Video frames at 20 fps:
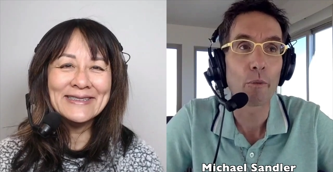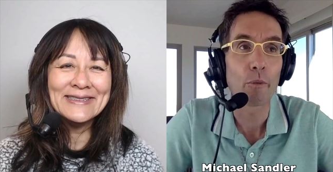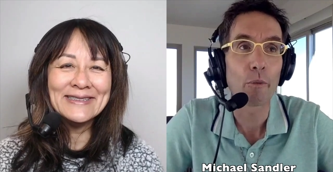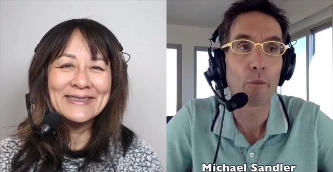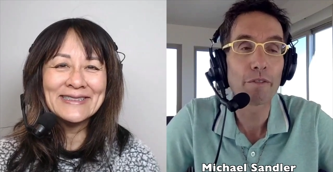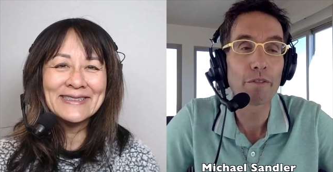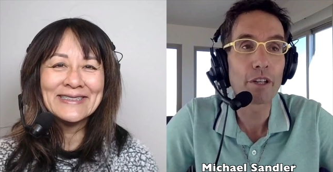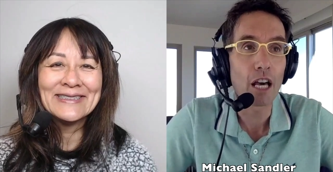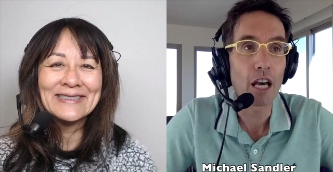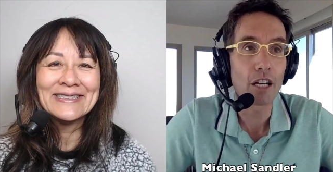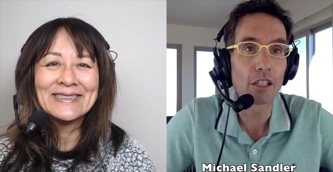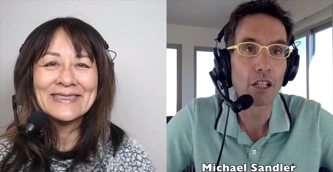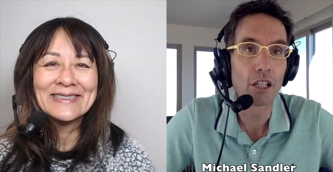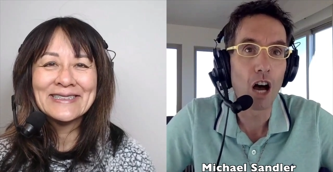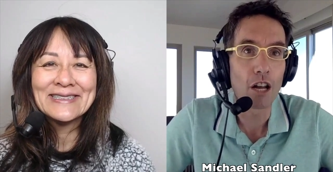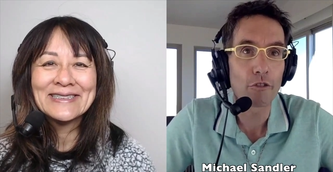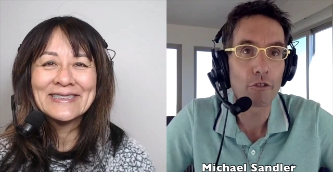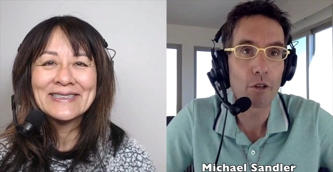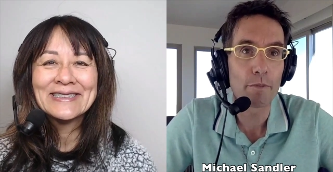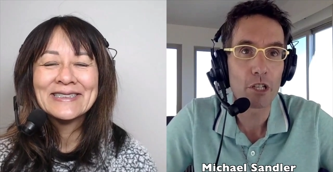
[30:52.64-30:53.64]
Speaker 1: yeah, we've got
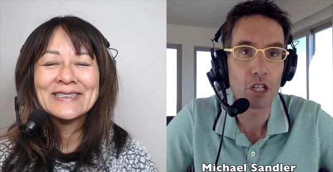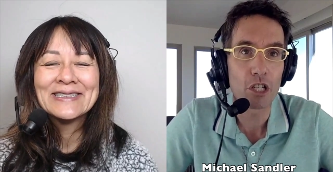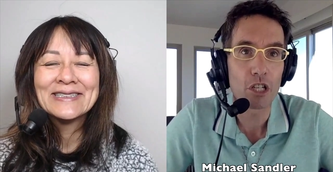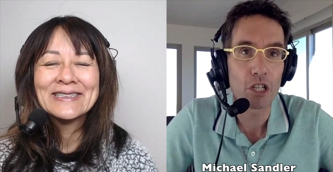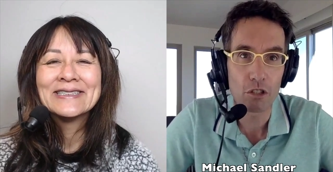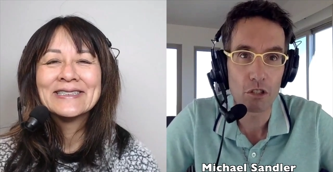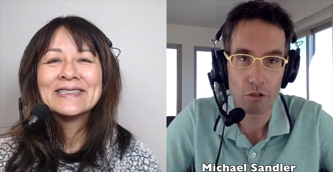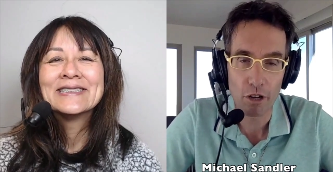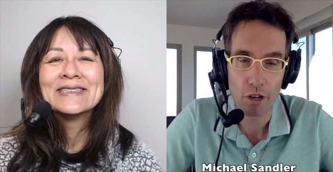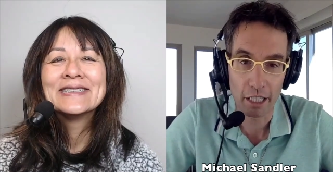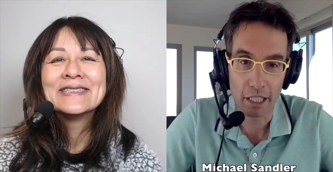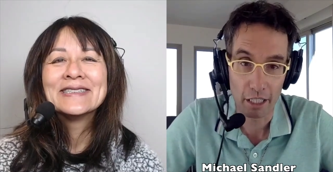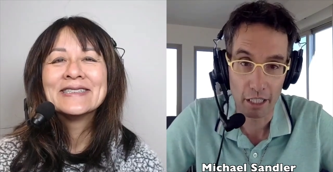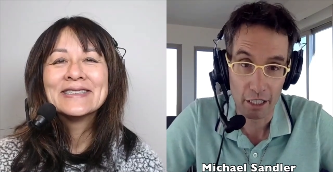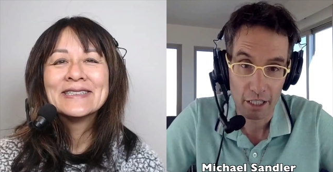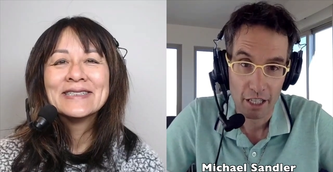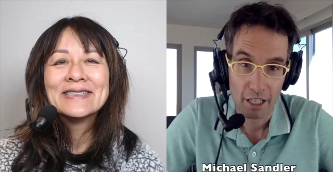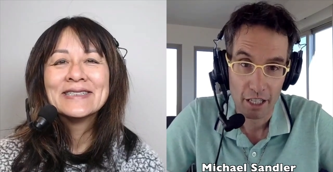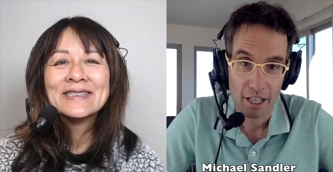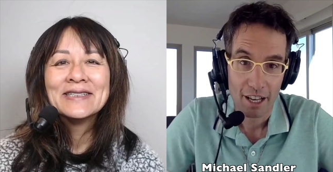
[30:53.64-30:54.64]
our laundry machines running,
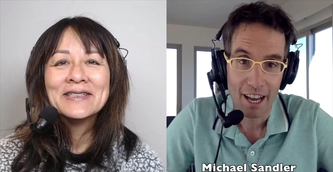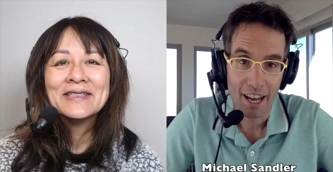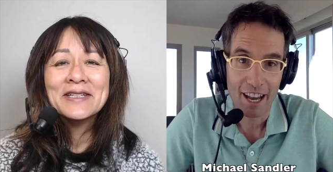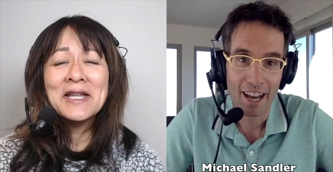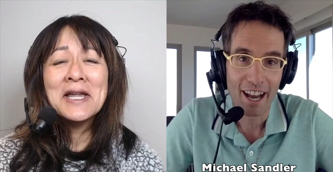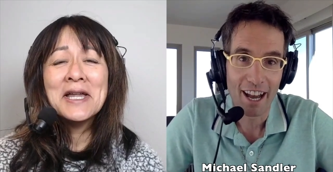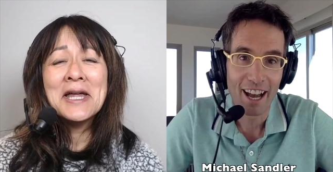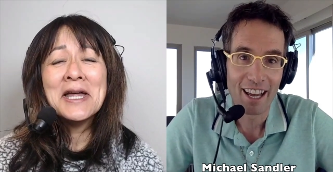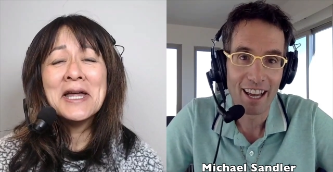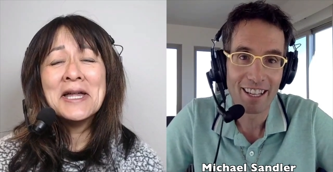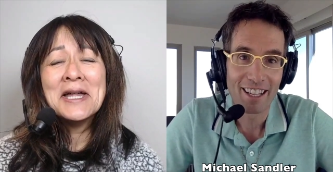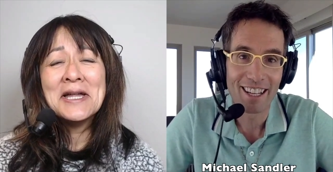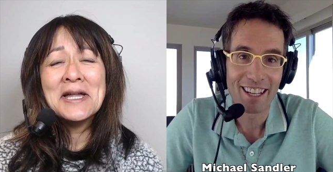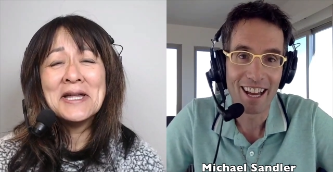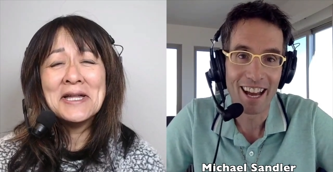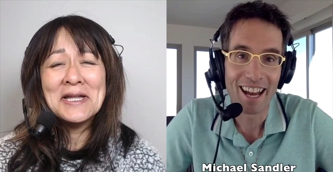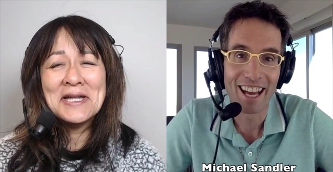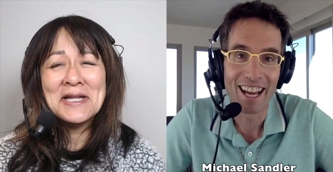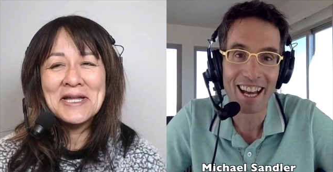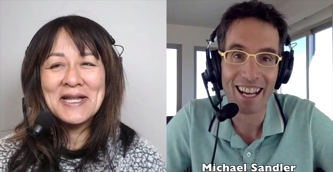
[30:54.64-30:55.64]

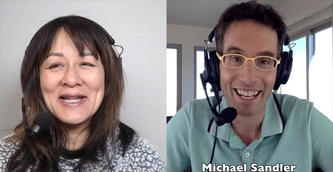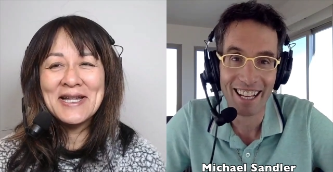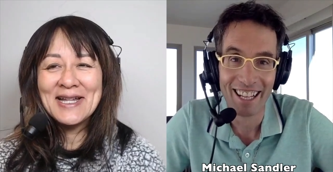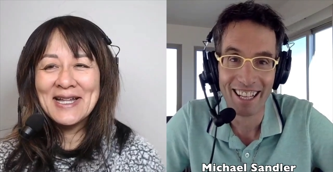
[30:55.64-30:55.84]
and uh,